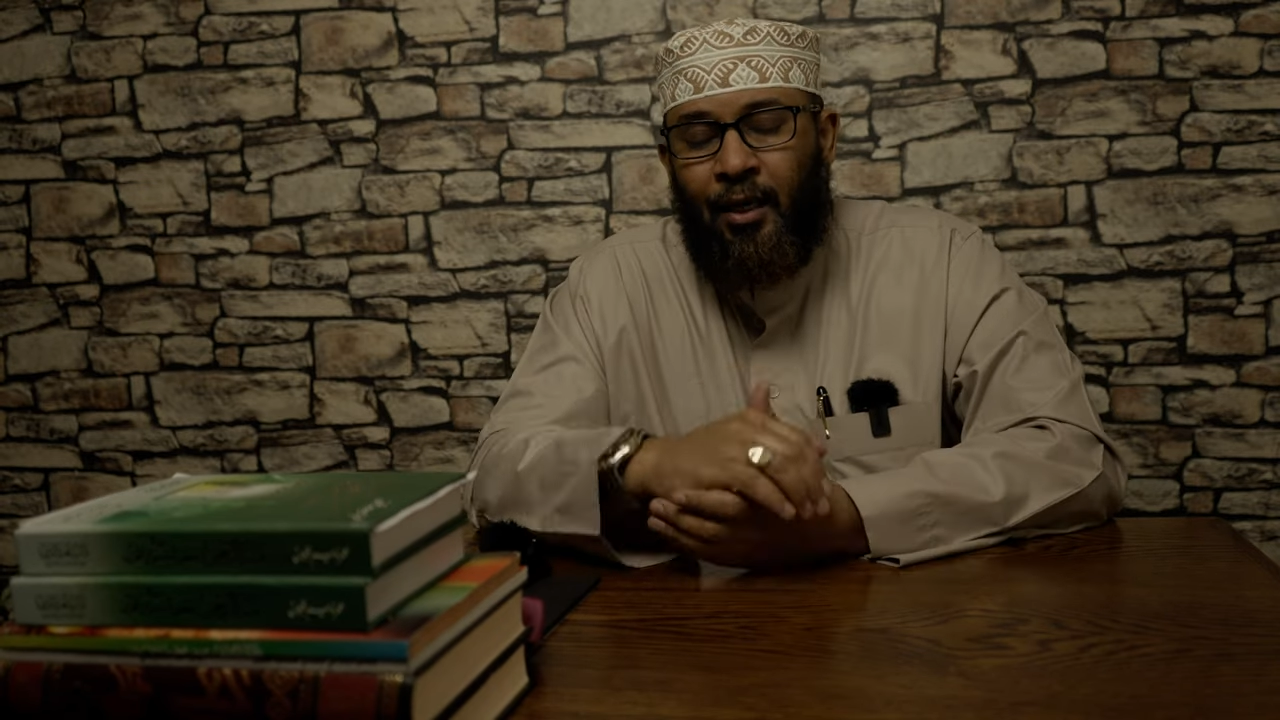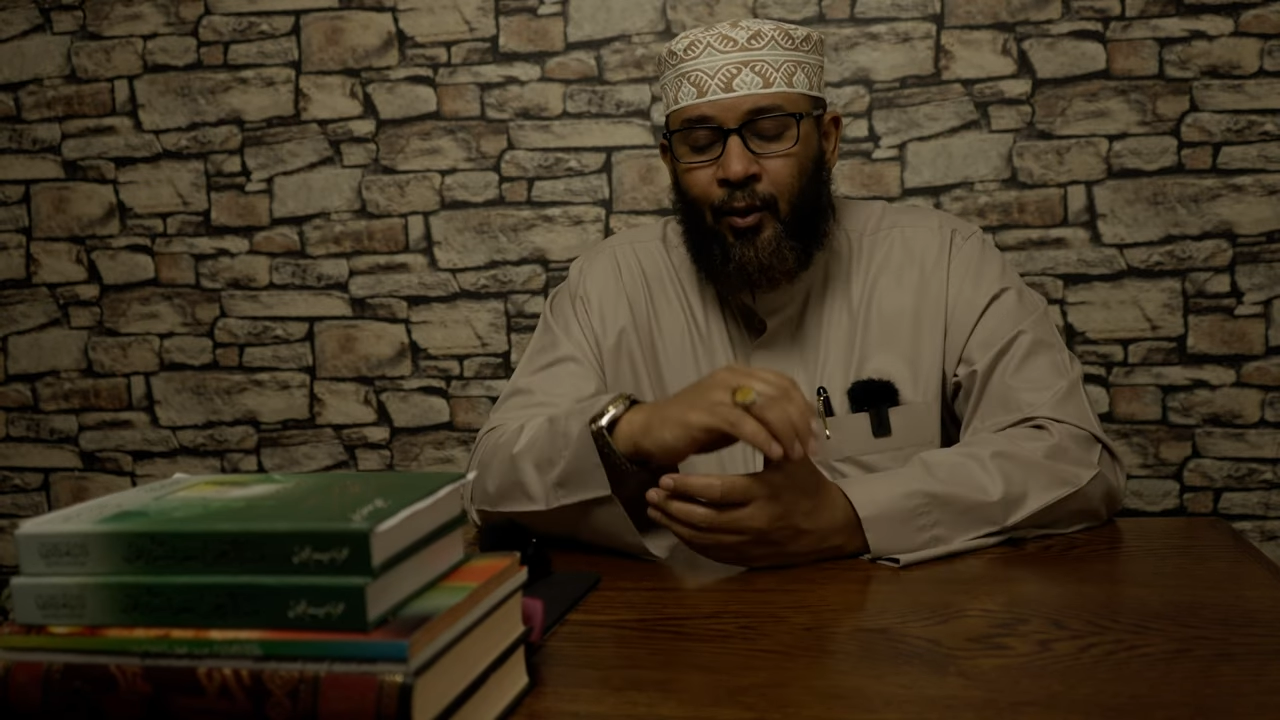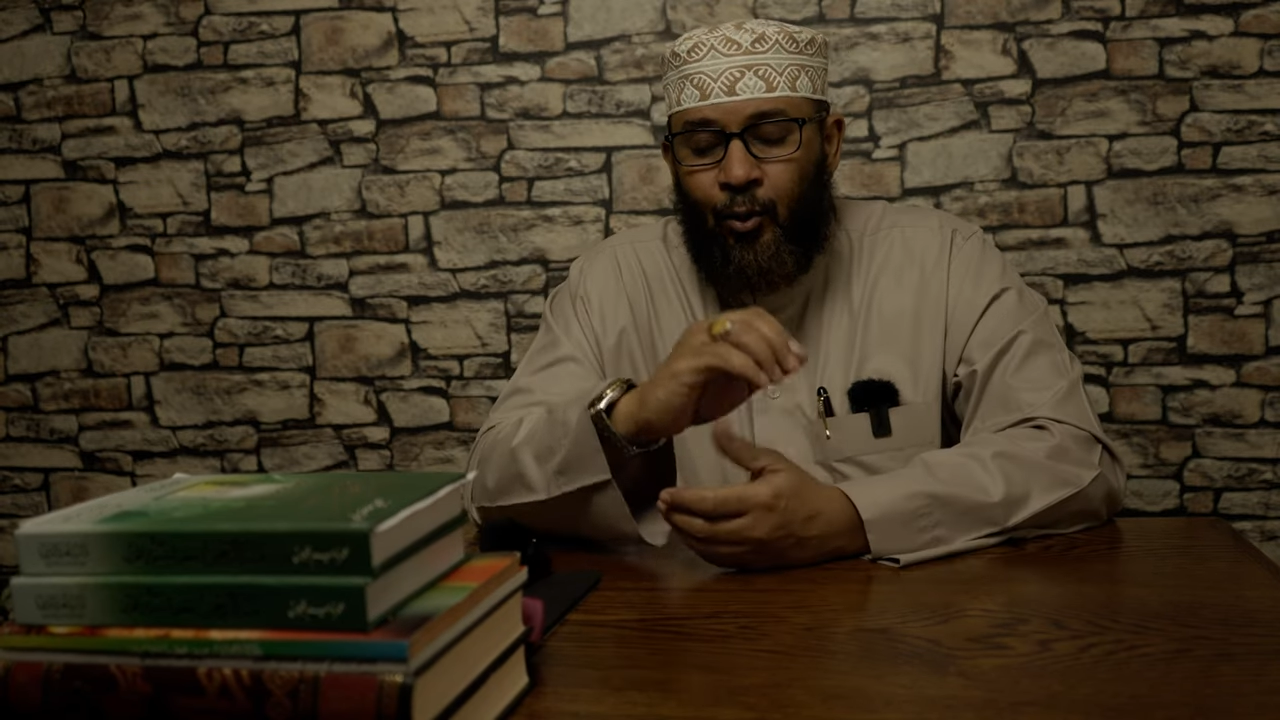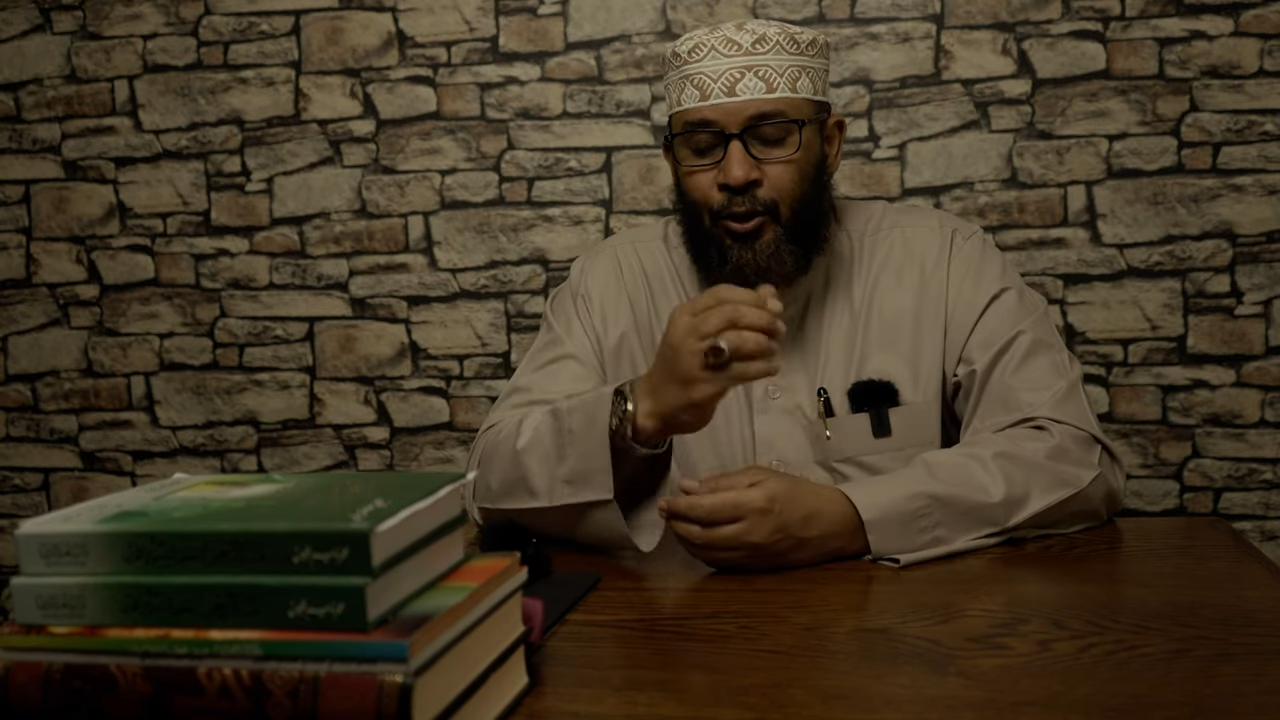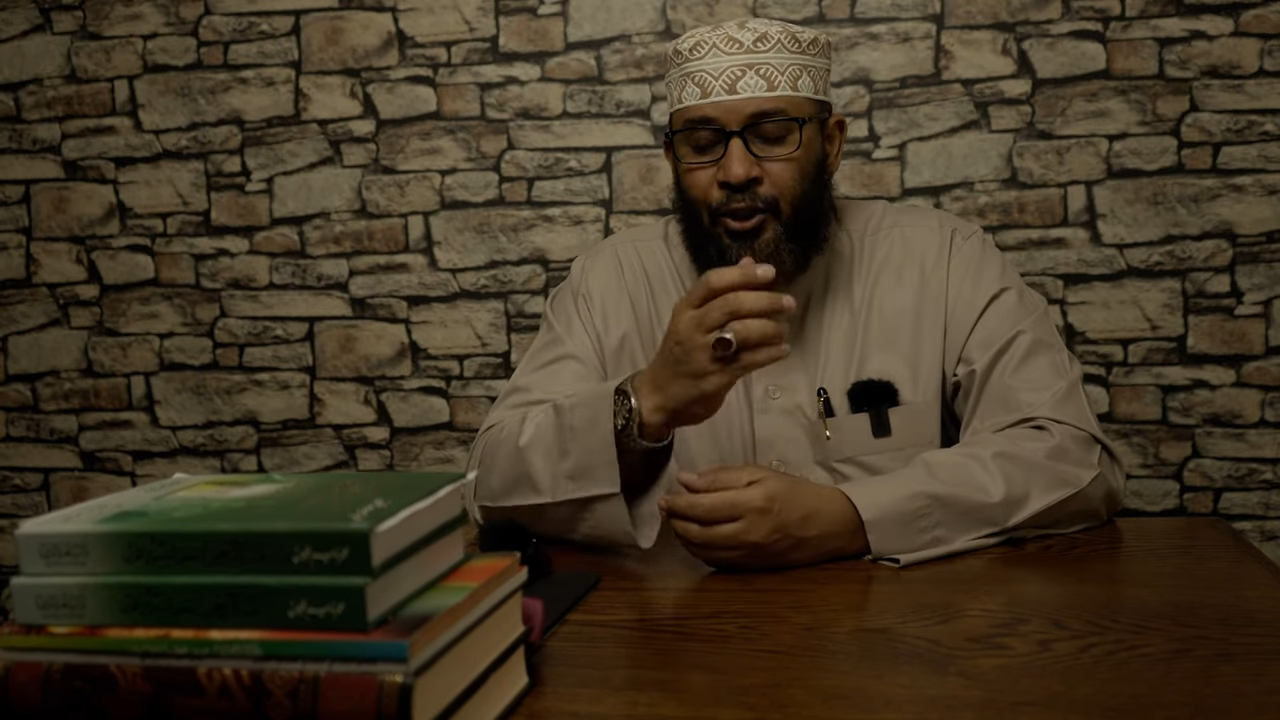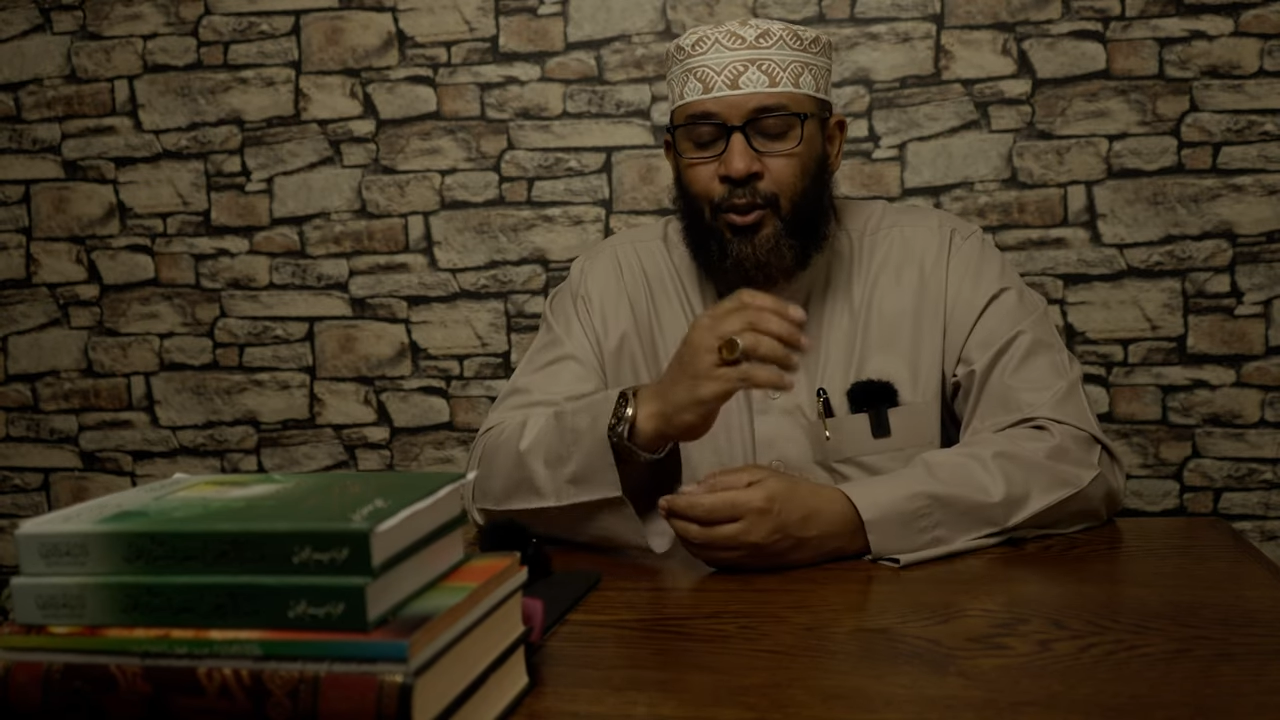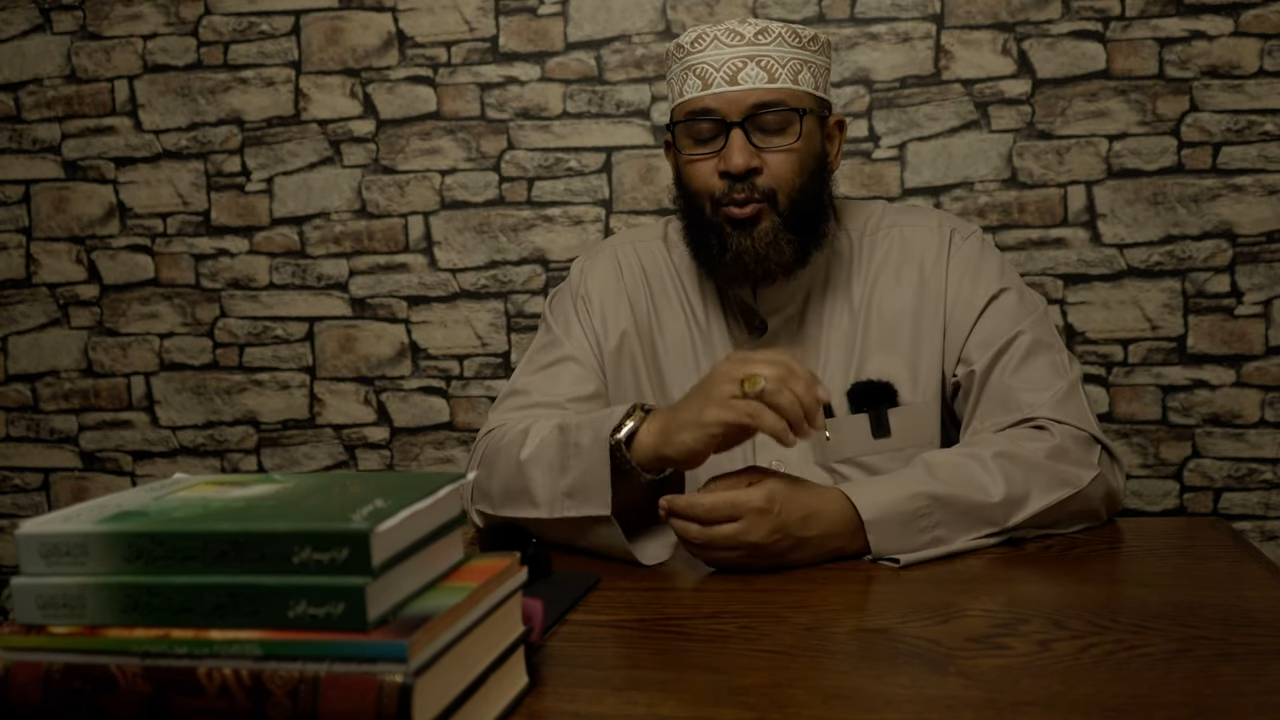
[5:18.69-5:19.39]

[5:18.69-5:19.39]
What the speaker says: in the condition